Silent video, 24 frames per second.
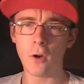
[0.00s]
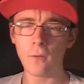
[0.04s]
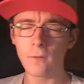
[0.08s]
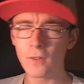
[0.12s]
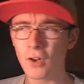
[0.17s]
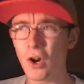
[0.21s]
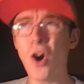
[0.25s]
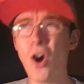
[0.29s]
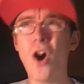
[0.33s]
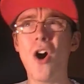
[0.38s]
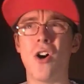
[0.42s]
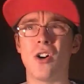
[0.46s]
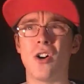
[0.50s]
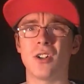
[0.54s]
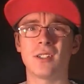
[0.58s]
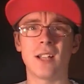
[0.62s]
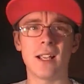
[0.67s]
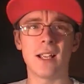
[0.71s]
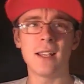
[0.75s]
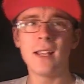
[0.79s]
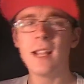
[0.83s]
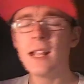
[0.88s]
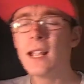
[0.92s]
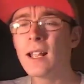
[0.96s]
Of course,
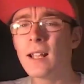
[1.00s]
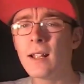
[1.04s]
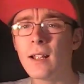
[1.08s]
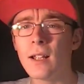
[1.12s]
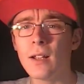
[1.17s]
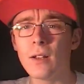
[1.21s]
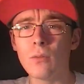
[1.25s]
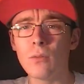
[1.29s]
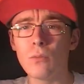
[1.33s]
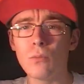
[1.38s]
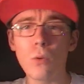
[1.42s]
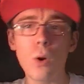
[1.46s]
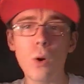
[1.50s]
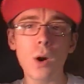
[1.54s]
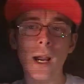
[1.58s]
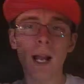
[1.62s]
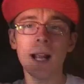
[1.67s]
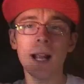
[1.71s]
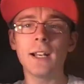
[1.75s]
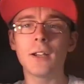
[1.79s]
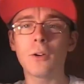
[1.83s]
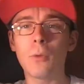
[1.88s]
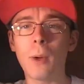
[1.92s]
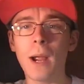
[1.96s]
like, what
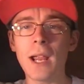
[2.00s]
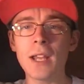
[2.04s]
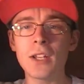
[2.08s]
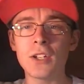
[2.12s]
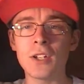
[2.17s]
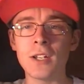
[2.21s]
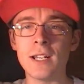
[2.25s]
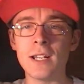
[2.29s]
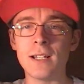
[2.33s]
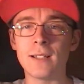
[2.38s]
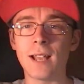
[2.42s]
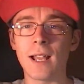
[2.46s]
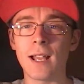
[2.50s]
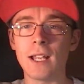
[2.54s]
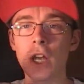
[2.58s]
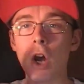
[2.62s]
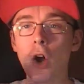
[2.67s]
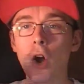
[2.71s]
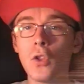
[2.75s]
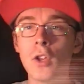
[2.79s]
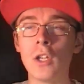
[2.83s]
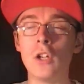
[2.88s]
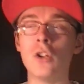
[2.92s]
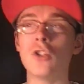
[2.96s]
kind of question is that?
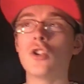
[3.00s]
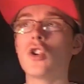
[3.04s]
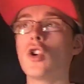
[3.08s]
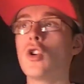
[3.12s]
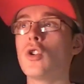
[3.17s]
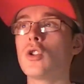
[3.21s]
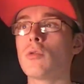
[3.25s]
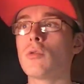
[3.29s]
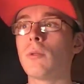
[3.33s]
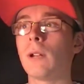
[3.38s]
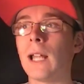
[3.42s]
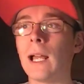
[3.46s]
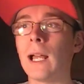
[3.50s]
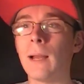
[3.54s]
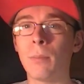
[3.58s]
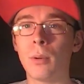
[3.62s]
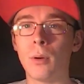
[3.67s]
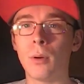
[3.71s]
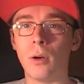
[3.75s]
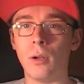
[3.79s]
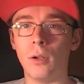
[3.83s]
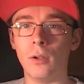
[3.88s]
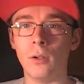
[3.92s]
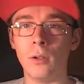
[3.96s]
You're the Unusual
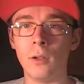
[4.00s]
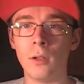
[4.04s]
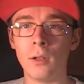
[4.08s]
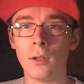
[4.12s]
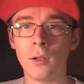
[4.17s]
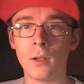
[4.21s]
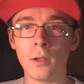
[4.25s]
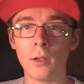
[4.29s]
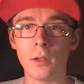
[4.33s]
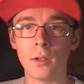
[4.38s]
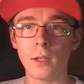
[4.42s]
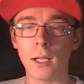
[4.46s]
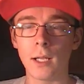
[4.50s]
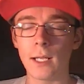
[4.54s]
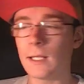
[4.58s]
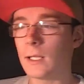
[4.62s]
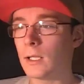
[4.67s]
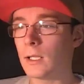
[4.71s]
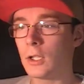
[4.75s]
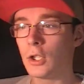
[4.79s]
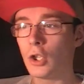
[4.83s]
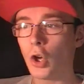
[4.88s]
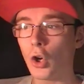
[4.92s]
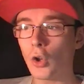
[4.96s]
Apple.
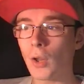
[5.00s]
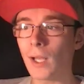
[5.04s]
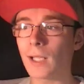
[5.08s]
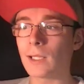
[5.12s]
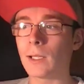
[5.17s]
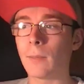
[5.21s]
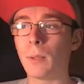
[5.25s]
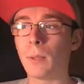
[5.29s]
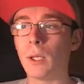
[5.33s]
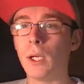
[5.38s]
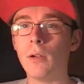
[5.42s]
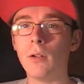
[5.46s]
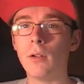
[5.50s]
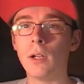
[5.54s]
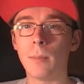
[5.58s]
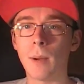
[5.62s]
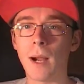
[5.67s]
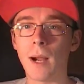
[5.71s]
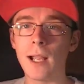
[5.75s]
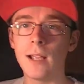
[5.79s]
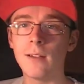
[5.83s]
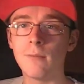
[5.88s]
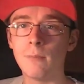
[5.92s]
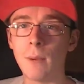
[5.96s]
Like, you're like the
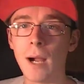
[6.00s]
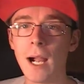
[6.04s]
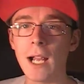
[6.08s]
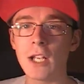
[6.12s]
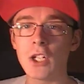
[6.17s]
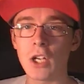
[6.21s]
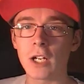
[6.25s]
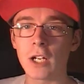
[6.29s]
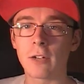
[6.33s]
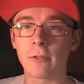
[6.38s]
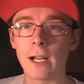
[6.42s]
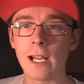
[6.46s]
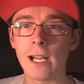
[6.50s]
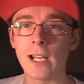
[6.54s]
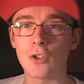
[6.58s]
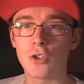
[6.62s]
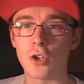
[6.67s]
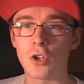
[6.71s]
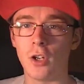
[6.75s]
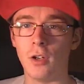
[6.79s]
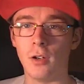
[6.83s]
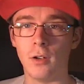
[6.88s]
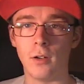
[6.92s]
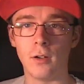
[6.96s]
PewDiePie of my
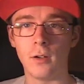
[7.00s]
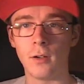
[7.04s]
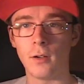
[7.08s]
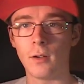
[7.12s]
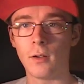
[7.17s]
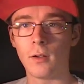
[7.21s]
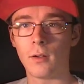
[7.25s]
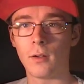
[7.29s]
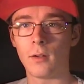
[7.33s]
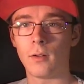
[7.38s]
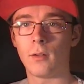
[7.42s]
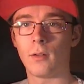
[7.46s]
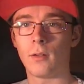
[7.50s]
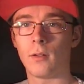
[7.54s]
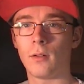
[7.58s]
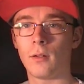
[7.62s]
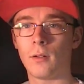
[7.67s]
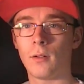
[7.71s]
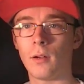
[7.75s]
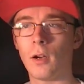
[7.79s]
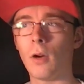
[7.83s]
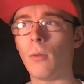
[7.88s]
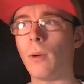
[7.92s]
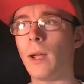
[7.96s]
generation.
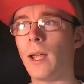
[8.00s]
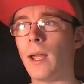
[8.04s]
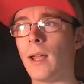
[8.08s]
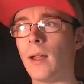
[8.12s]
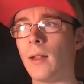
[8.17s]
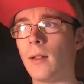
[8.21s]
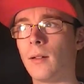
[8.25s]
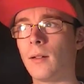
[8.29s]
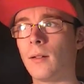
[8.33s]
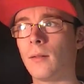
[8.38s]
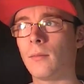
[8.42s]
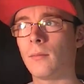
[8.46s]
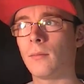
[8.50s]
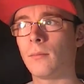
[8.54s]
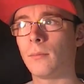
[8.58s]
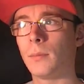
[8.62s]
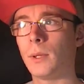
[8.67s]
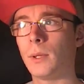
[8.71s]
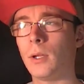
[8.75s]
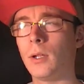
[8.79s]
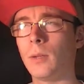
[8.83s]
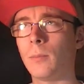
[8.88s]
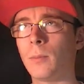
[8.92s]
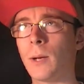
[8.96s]
Oh wait,
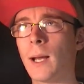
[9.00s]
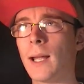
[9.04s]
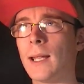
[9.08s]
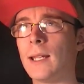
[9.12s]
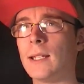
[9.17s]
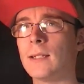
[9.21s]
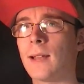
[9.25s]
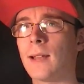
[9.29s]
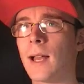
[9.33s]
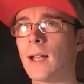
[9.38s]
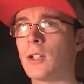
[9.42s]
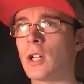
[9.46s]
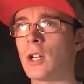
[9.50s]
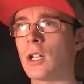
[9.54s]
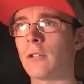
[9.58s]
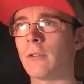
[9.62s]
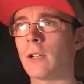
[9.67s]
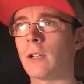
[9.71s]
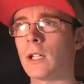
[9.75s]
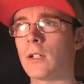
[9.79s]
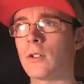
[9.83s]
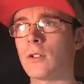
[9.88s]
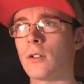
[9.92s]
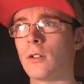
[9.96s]
PewDiePie is our
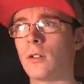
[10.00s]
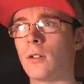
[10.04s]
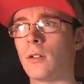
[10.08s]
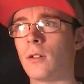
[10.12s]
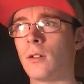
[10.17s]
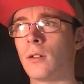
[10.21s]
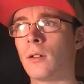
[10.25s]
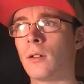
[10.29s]
generation.